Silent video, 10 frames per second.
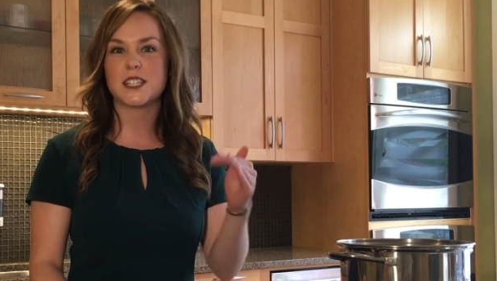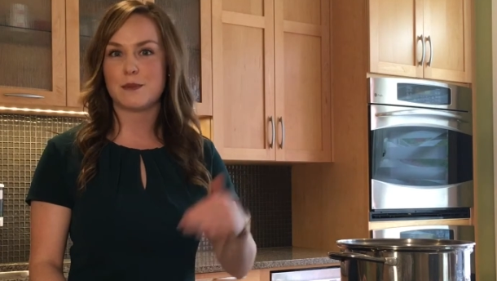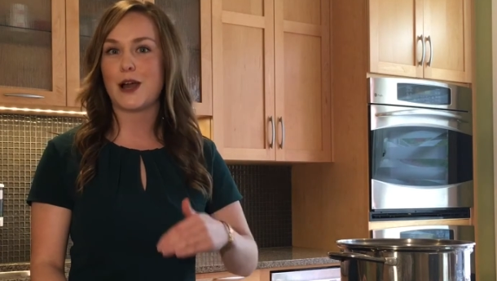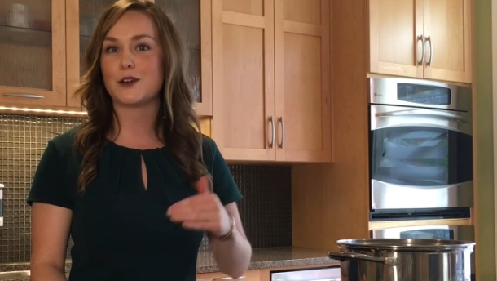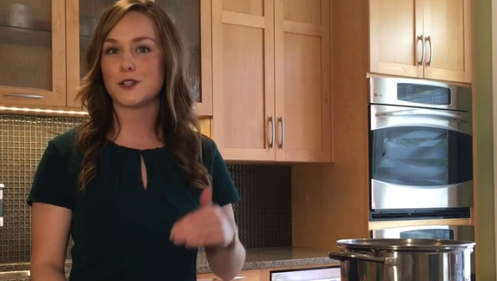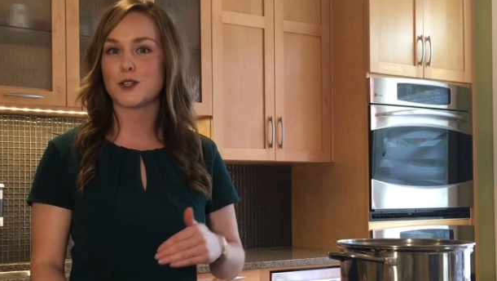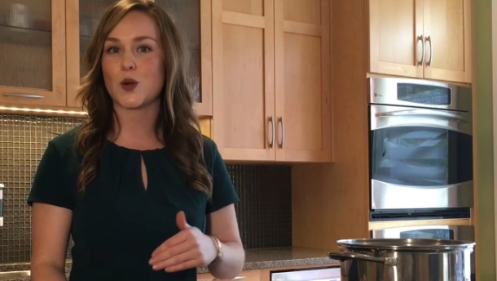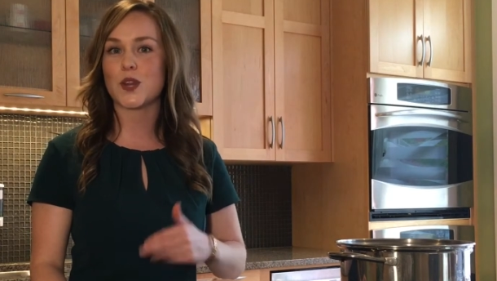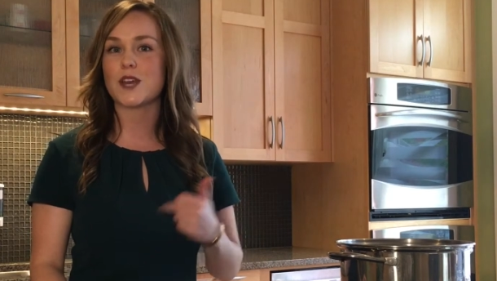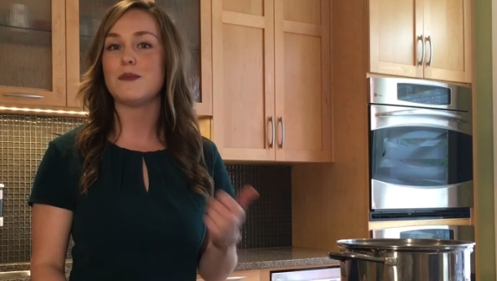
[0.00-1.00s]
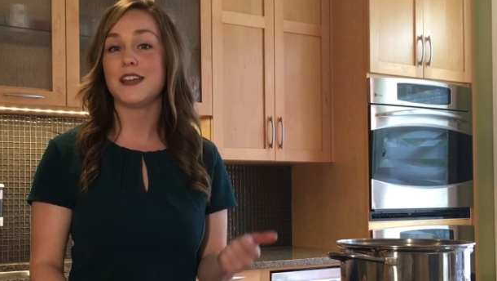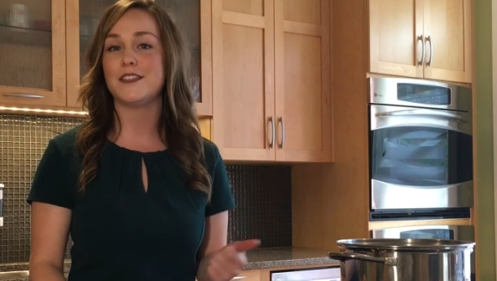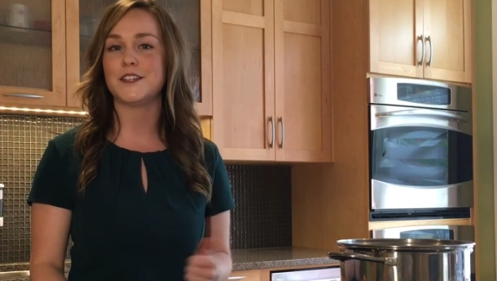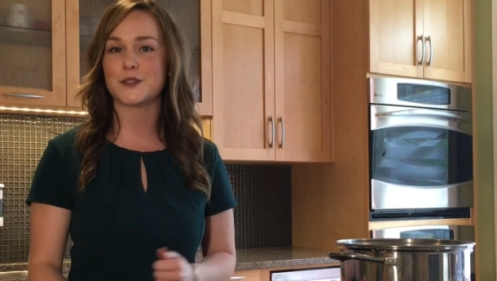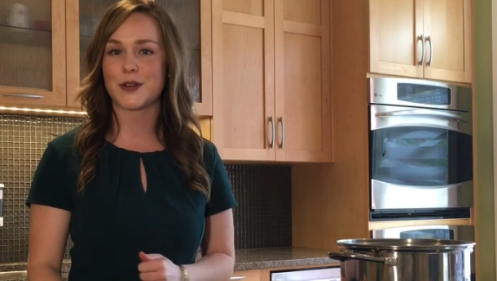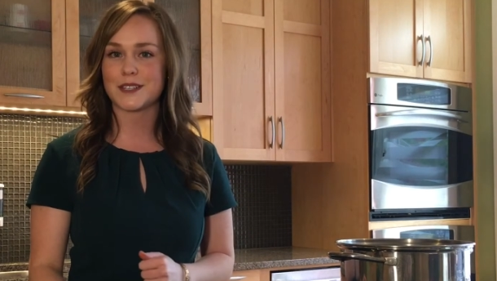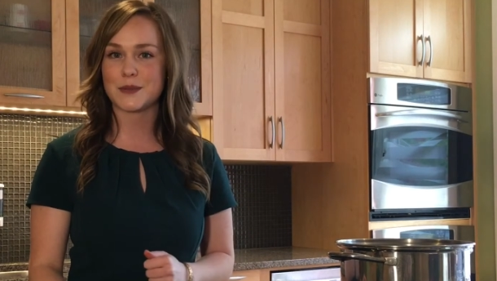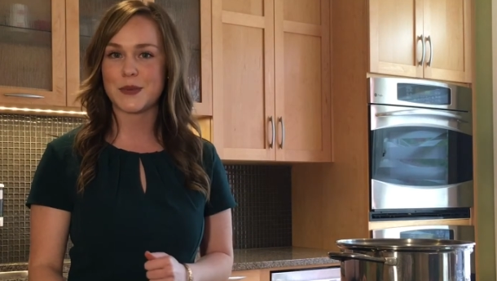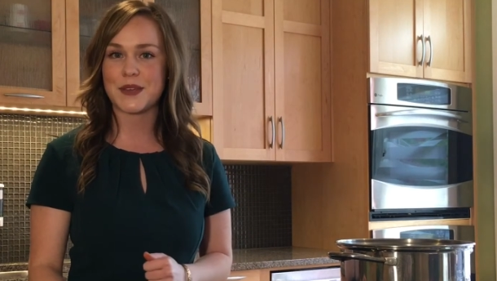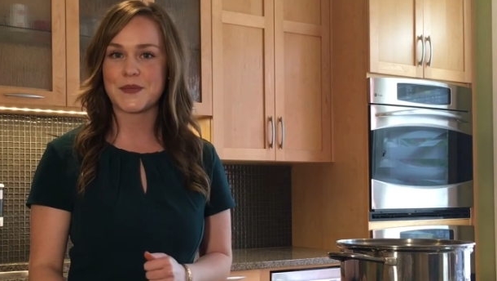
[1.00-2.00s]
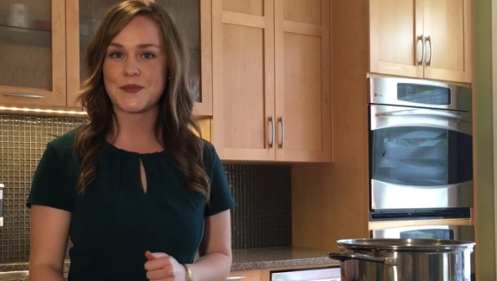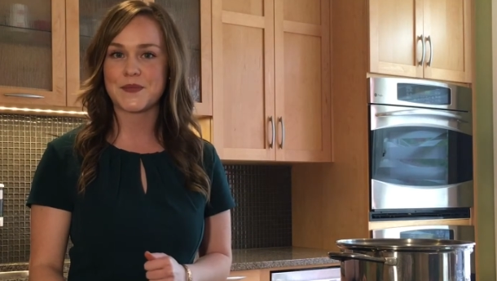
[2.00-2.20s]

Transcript: the amount of sodium in this recipe.